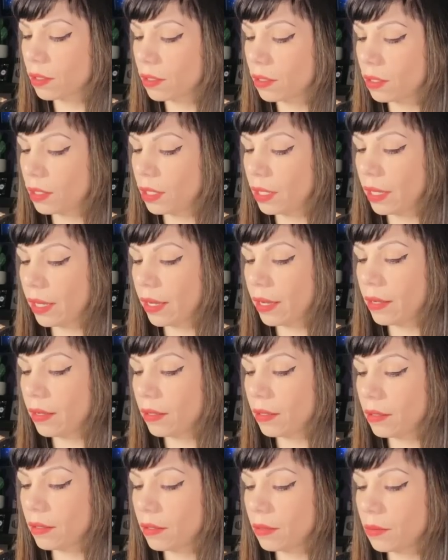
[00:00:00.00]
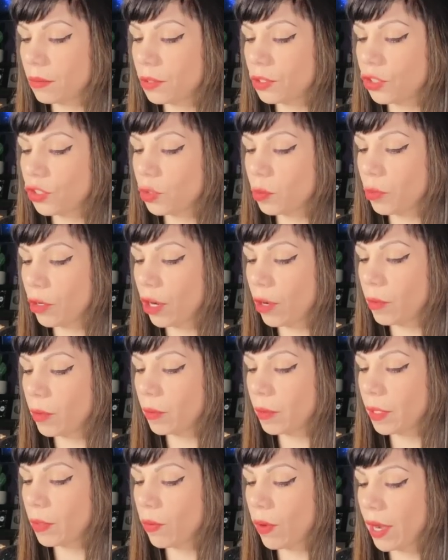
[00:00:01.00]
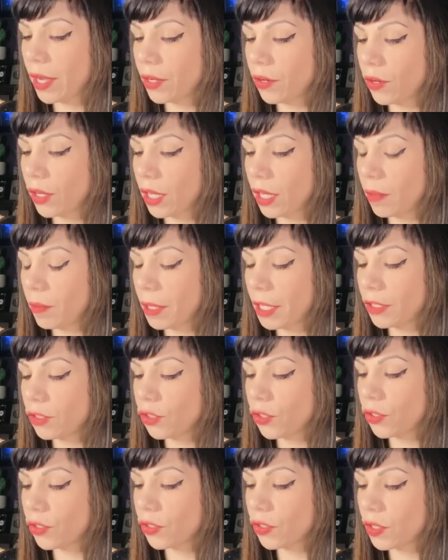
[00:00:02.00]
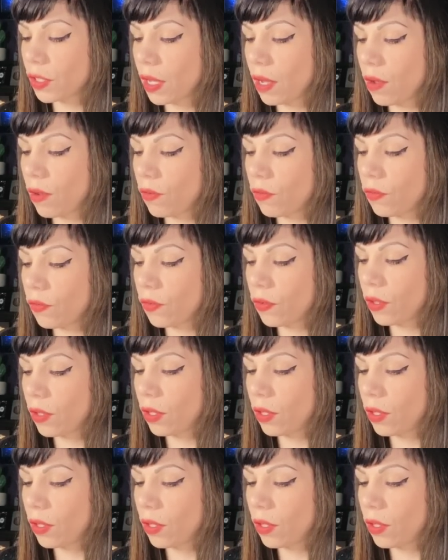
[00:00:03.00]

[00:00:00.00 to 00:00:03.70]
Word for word: Yeah, which is probably why you're keeping to yourself.